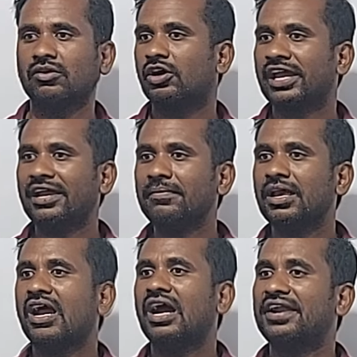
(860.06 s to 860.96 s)
Okay,
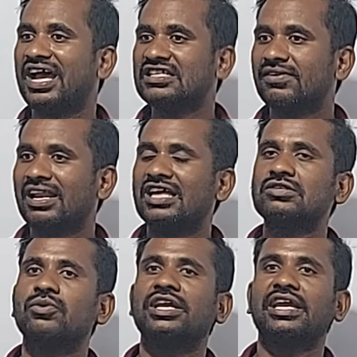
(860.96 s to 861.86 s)
and as well
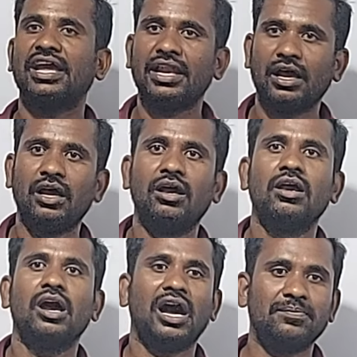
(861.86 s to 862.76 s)
as we can
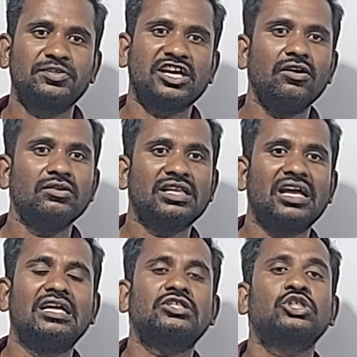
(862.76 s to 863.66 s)
observe
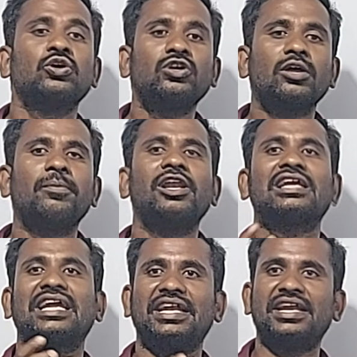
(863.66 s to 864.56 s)
the
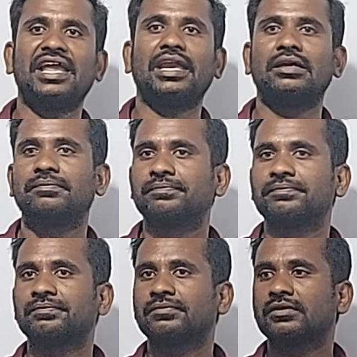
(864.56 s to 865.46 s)
suitable kidney
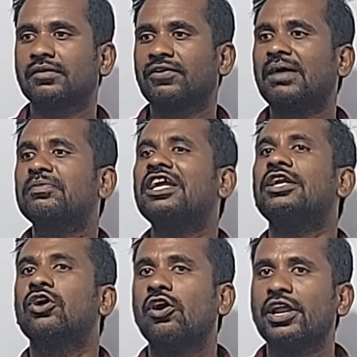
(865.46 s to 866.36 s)
from
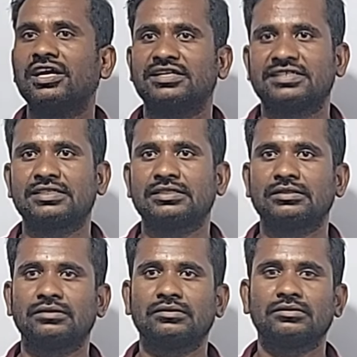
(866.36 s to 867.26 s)
the donors.
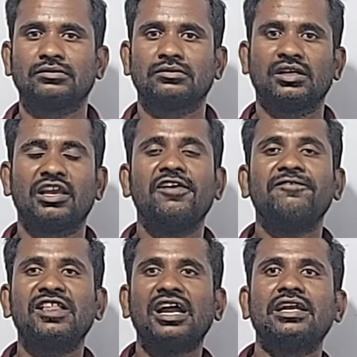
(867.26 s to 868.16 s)

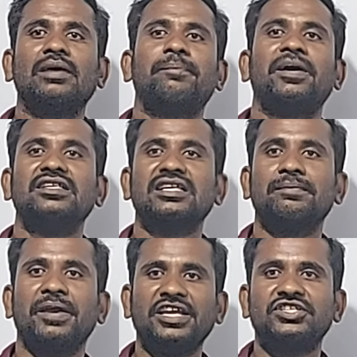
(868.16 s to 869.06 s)
If that
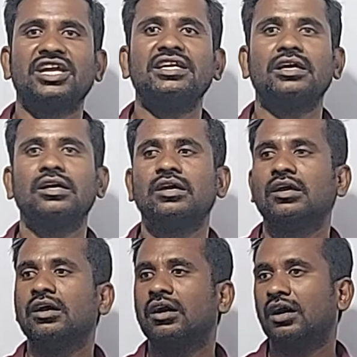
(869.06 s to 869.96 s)
patient
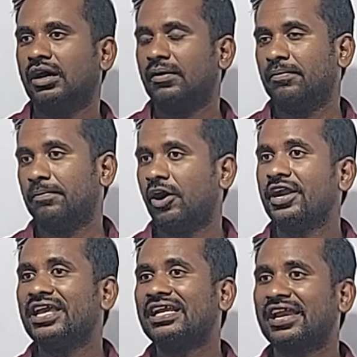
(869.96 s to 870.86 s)

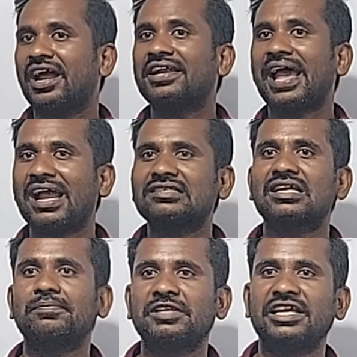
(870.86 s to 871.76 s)
body cannot
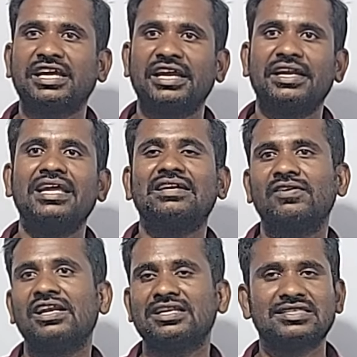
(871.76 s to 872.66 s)
accept the kidney, it
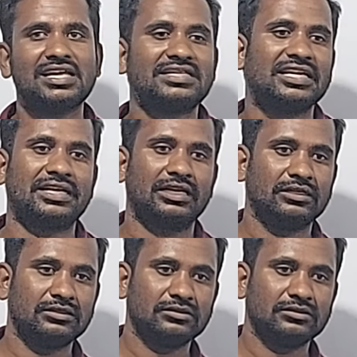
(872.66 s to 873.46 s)
will reject it.